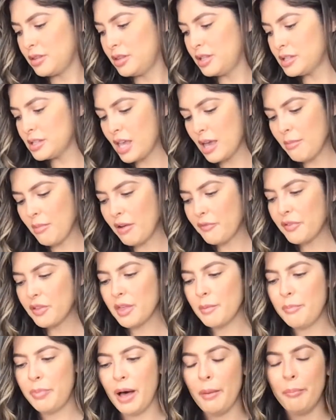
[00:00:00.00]
this came off
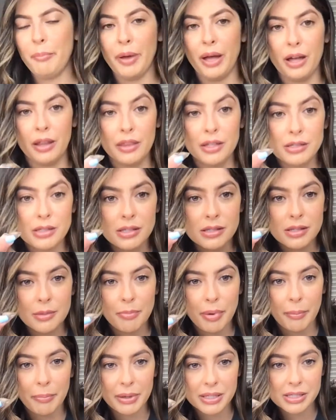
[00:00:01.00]
of the papa. This is
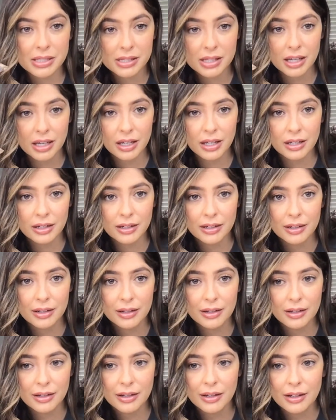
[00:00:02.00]
the papa skin.
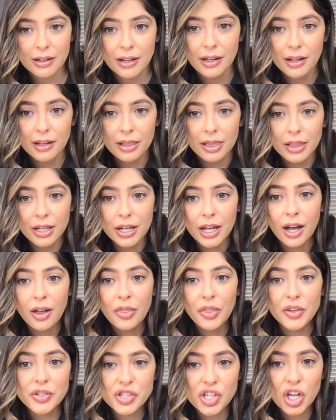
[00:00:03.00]
Look
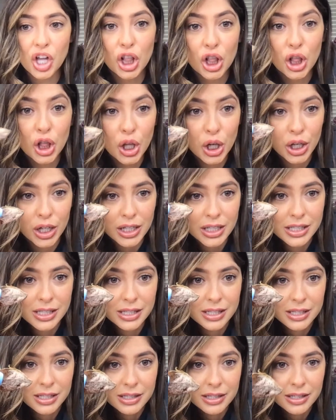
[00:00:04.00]
how this
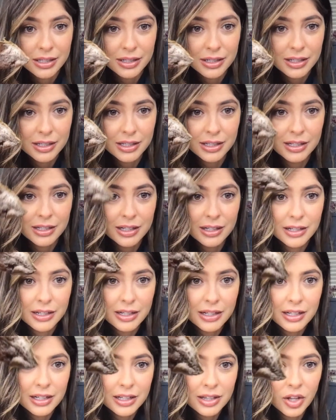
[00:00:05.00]
looks.
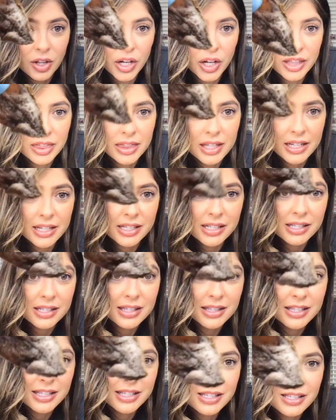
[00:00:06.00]
Look at
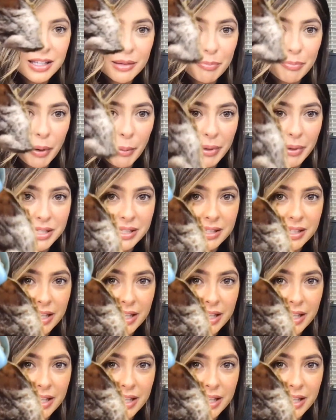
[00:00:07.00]
this. This is the papa